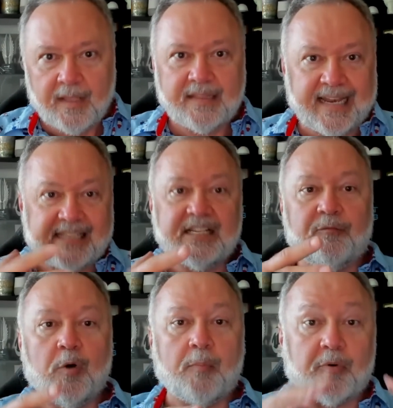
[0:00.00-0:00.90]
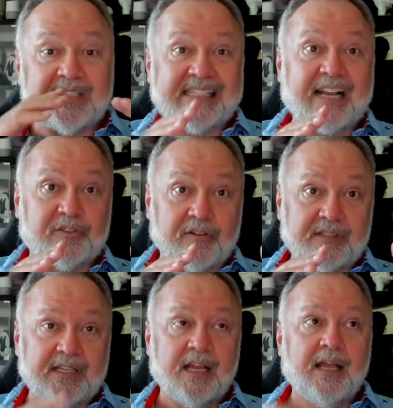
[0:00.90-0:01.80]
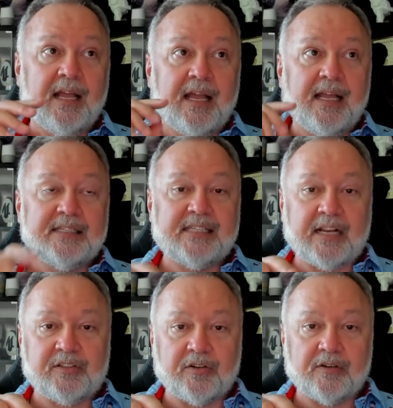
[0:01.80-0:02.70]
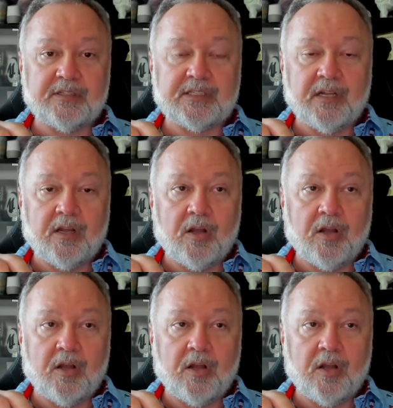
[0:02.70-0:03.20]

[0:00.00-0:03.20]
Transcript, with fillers: The next level up were sectors. Sectors